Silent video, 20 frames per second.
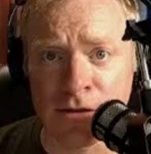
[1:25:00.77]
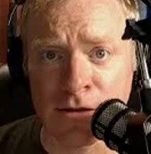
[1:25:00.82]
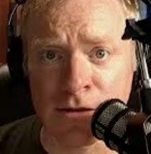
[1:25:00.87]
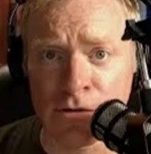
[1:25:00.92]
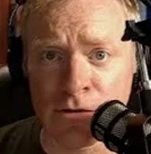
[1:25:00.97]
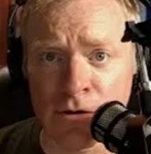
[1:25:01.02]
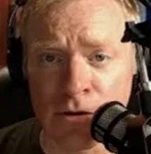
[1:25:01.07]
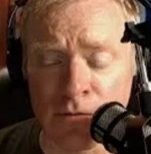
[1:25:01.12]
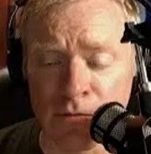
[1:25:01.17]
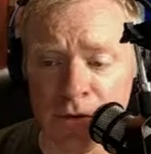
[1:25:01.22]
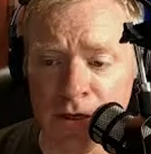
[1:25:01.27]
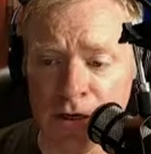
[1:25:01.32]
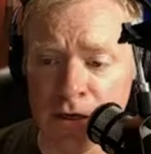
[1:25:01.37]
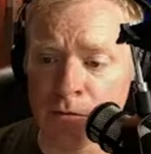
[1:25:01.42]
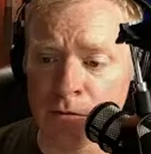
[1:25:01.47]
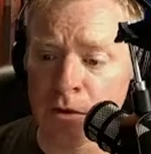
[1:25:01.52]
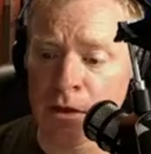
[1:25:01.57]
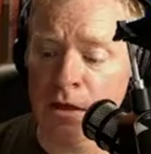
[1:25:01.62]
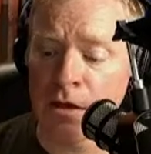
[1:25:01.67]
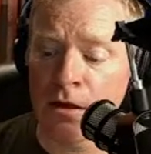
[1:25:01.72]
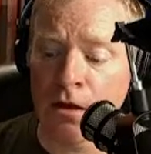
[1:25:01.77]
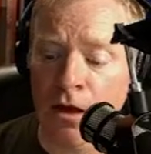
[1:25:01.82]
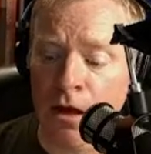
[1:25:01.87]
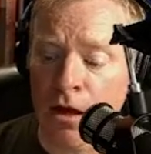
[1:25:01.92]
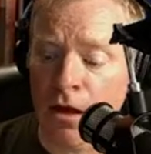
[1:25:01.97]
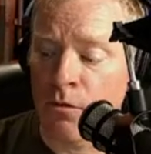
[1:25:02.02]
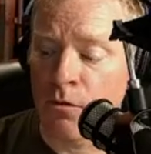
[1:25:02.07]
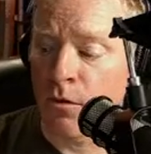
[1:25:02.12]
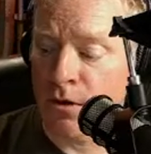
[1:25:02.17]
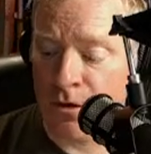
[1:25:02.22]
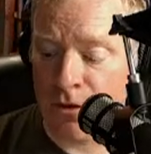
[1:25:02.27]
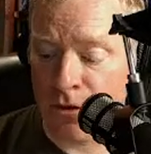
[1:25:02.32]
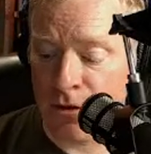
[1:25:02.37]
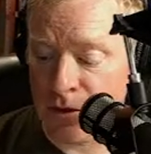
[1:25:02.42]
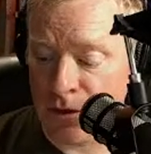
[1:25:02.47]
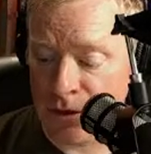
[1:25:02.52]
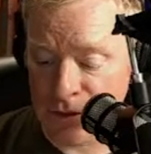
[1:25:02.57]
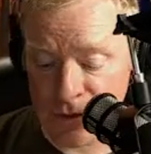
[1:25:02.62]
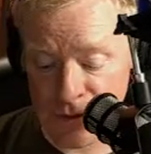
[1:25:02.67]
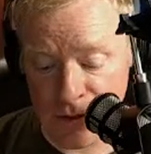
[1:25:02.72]
you can pick up. One of the
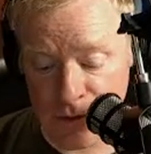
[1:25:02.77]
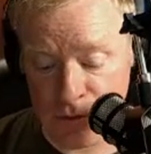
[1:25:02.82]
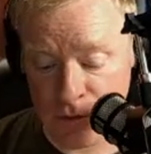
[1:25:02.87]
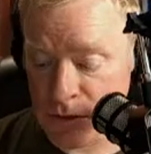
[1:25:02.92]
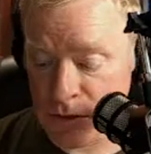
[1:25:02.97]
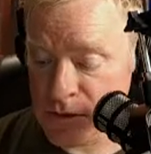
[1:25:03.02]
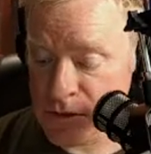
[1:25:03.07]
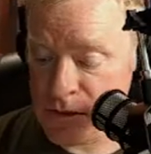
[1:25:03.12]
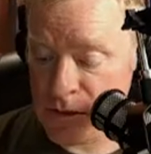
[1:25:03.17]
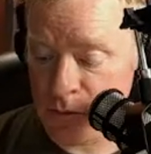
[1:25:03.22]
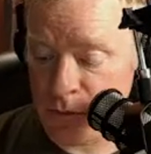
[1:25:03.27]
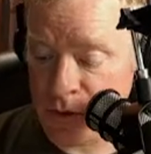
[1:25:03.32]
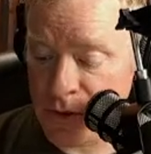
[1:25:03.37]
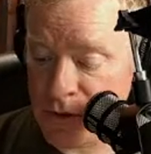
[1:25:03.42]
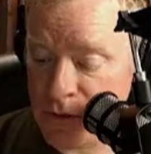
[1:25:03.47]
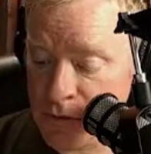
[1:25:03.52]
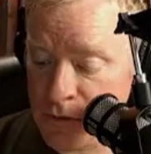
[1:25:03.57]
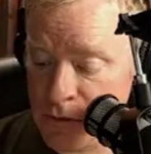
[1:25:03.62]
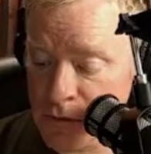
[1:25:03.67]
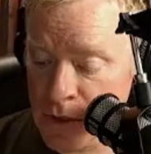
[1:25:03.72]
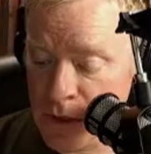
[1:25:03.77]
things that you can simply do